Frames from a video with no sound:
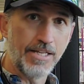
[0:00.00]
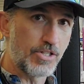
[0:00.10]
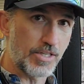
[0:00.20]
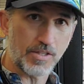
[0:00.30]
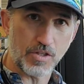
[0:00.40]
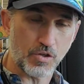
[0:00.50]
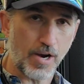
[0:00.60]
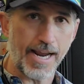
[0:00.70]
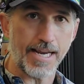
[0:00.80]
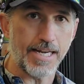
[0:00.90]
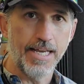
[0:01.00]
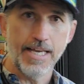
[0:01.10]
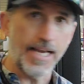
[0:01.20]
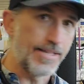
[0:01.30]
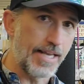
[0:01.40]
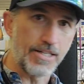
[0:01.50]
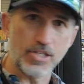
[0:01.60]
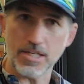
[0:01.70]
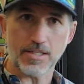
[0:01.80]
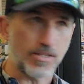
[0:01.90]
just straight, and then
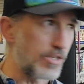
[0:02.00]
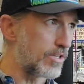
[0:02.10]
just